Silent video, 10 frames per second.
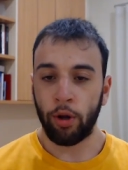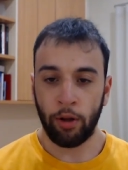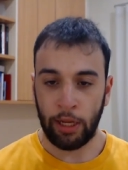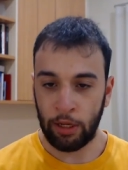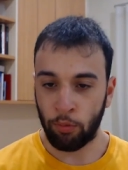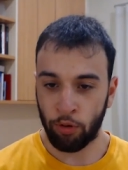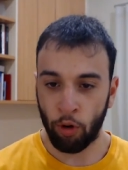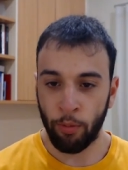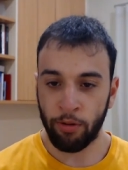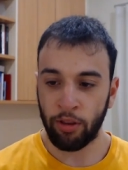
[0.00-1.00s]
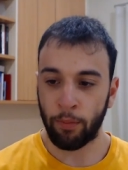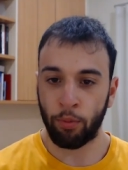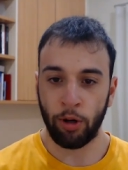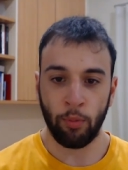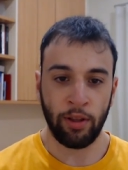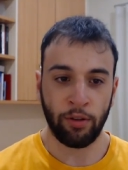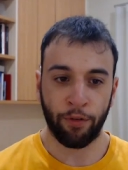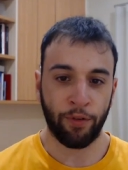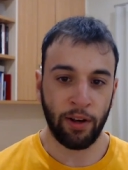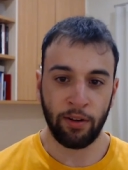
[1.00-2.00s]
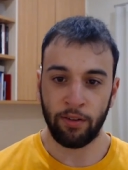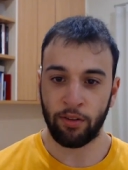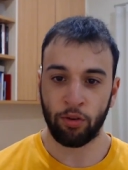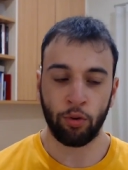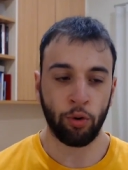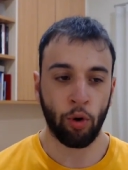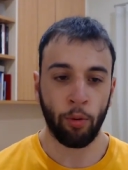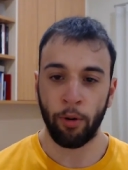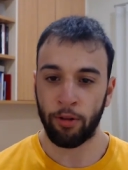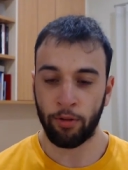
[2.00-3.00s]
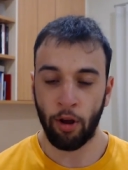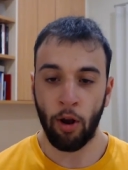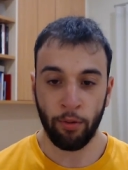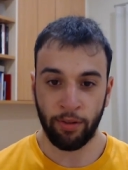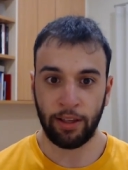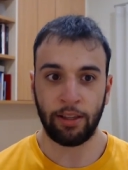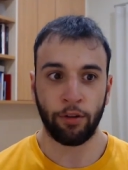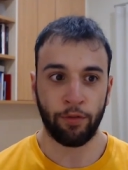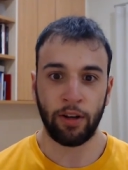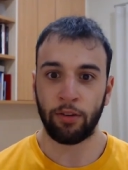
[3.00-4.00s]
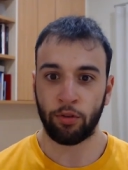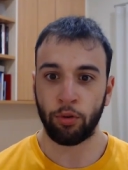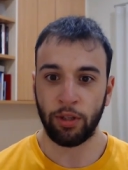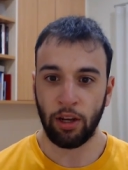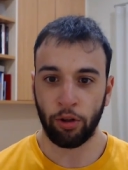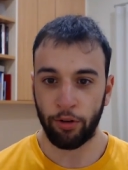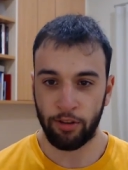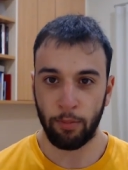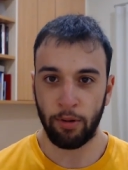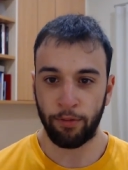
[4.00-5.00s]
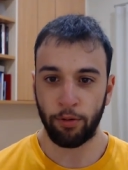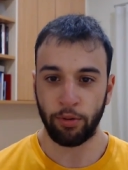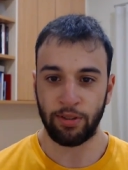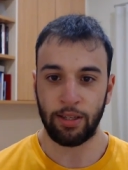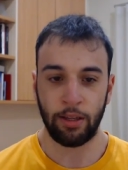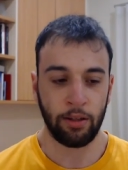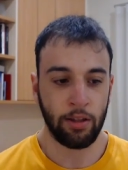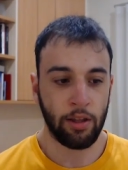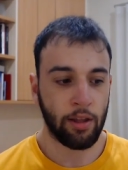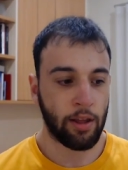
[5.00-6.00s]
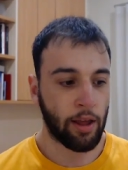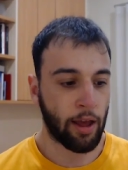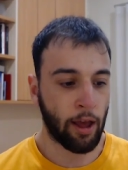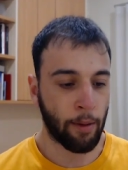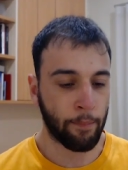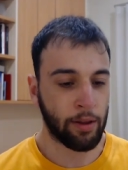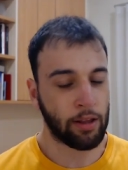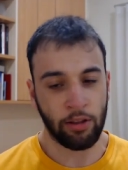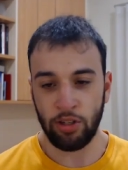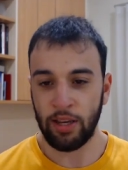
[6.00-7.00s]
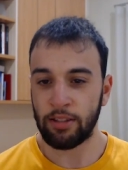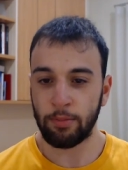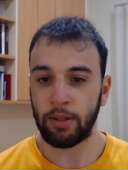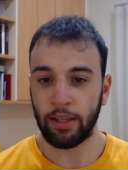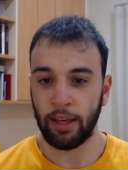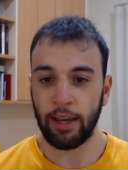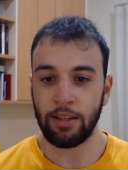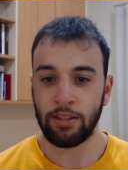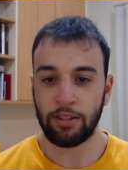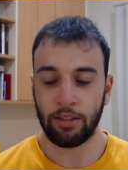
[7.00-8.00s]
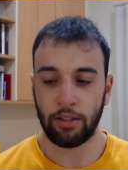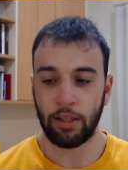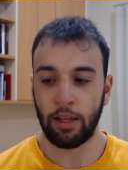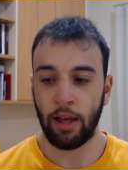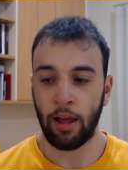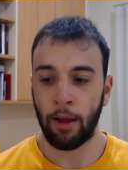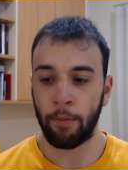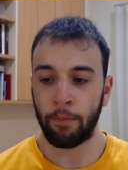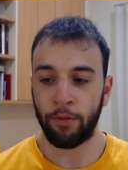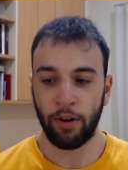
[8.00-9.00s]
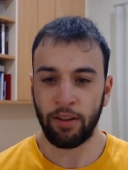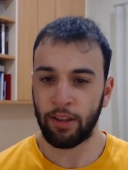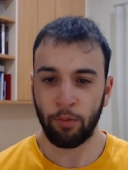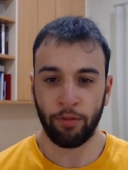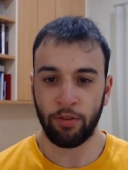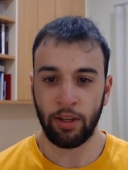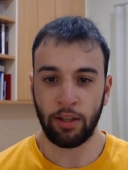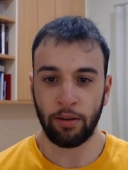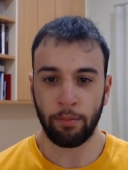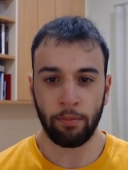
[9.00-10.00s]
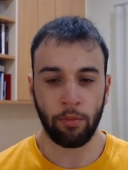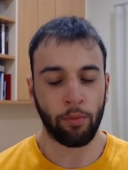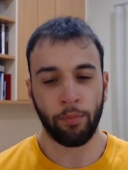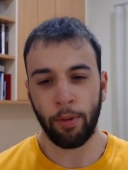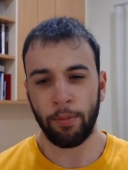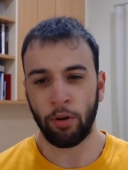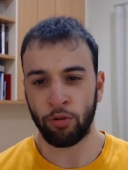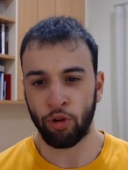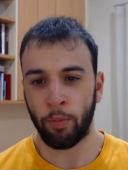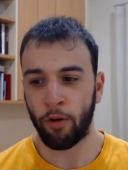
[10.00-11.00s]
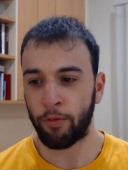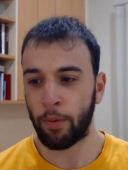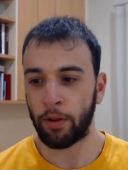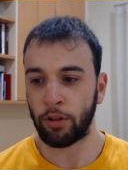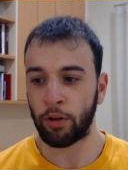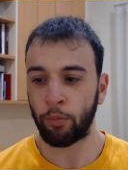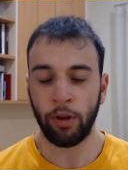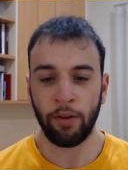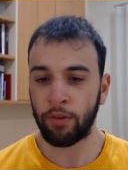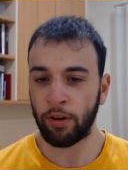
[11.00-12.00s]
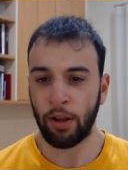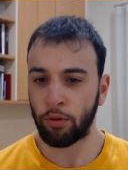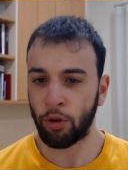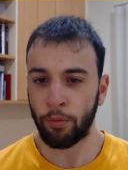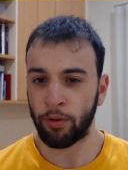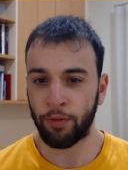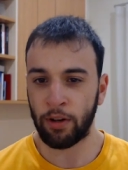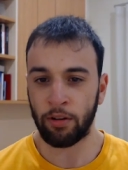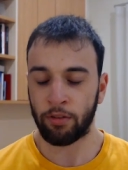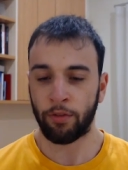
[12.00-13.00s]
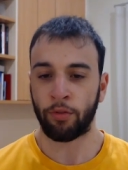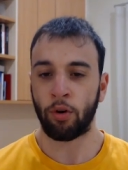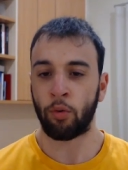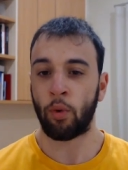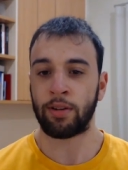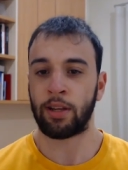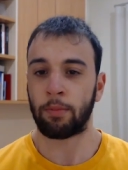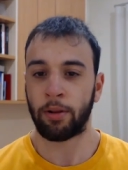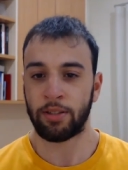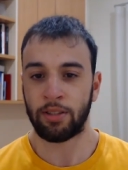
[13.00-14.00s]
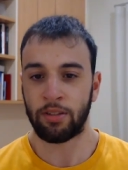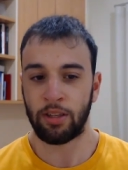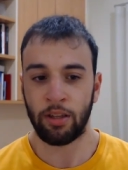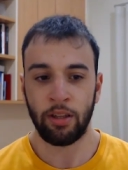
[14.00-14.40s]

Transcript: it was almost at the point where defenders could get close to midfielders here. It just hasn't been the case. If anything, we've seen maybe not a drop off, but no defenders have gone 110 plus this year.